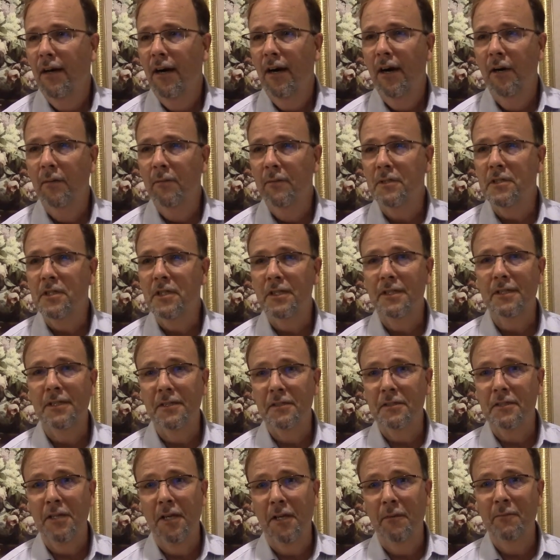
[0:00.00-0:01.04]
It's
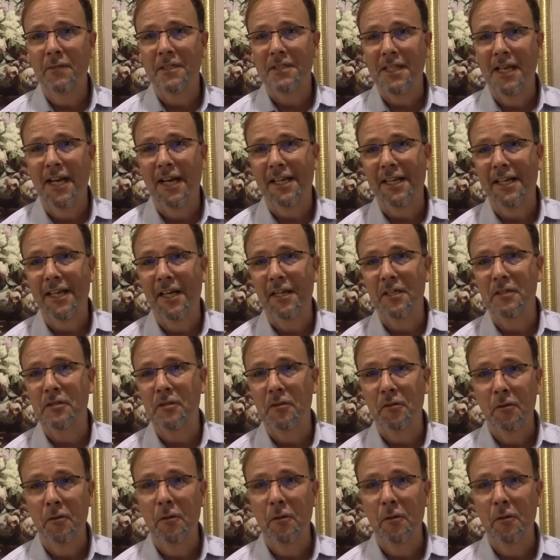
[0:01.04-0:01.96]
the same exact case the